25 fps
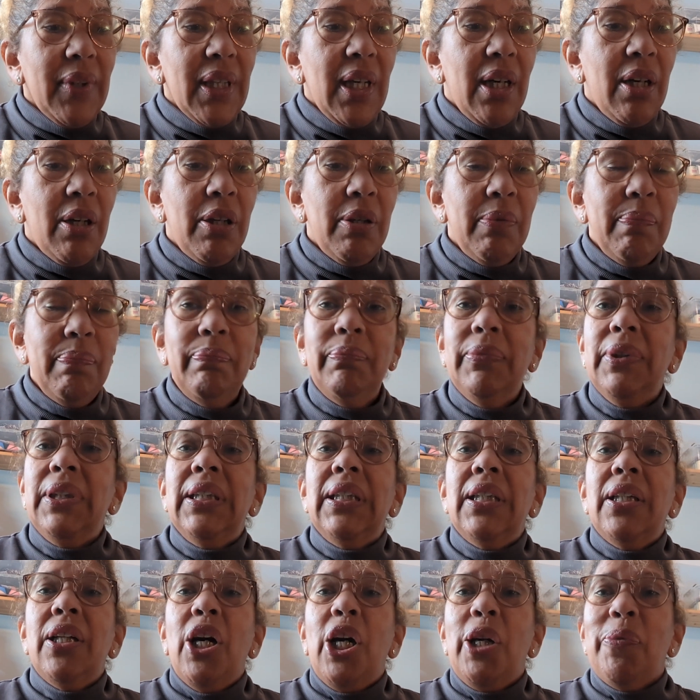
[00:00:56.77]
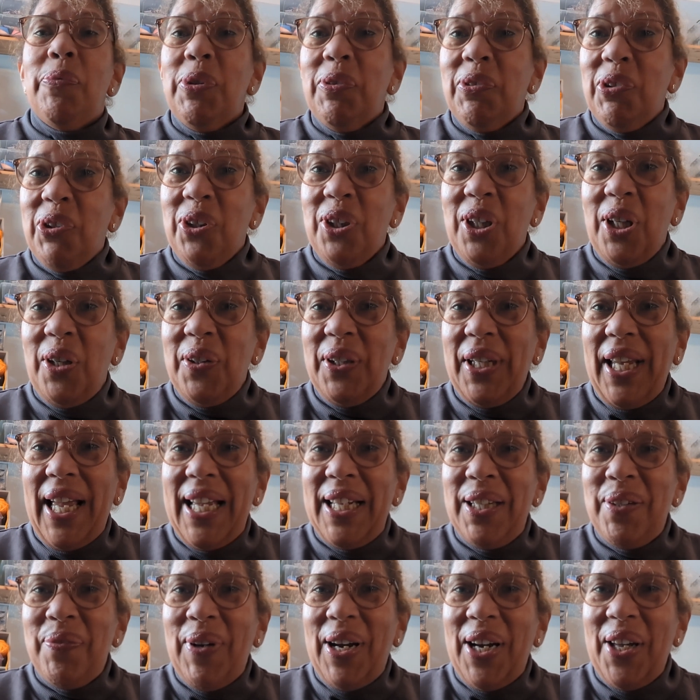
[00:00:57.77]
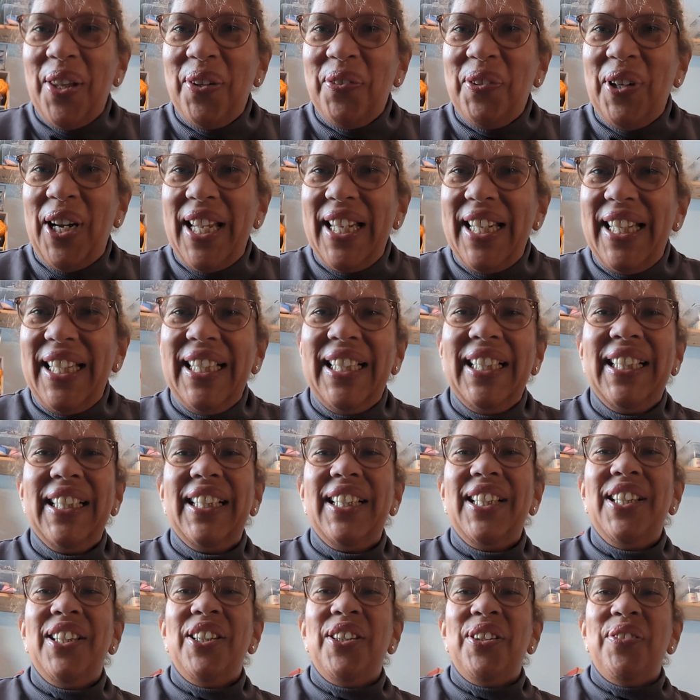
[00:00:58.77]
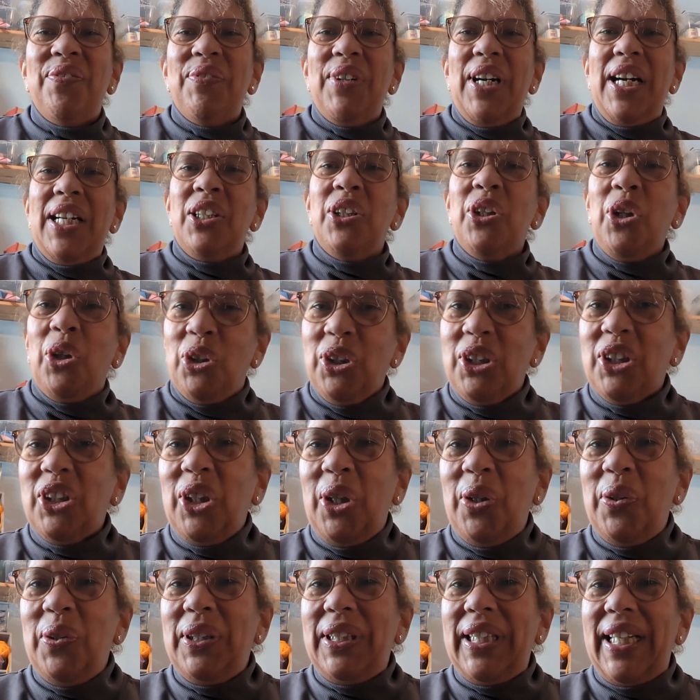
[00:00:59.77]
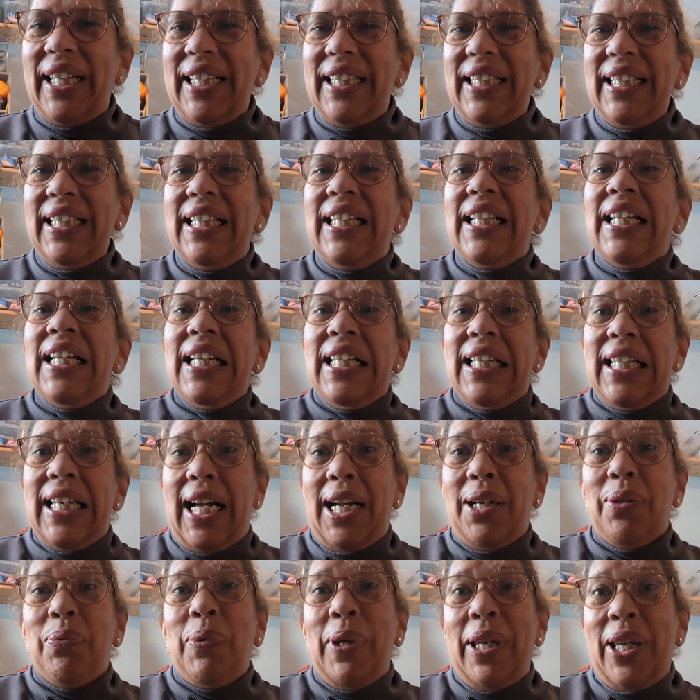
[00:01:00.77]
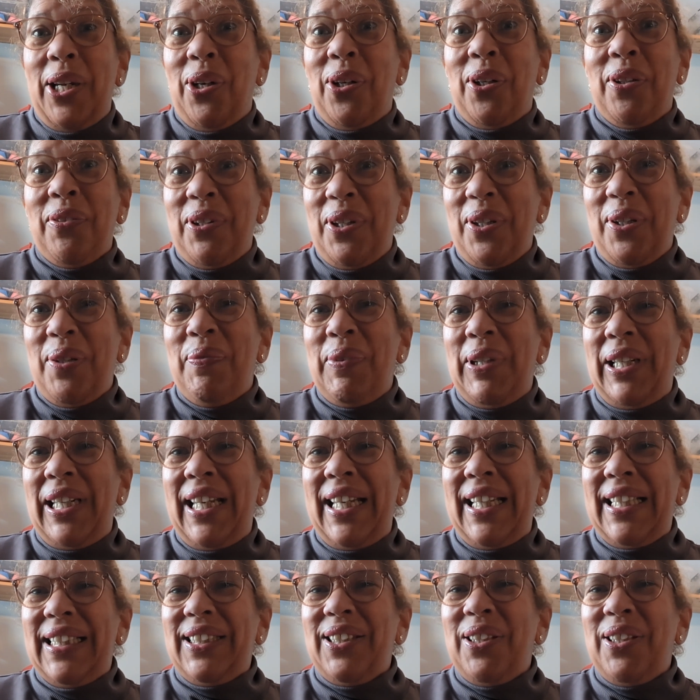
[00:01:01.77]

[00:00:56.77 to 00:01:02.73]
Hope you're all okay, by the way, and not snowed in like we are at the minute.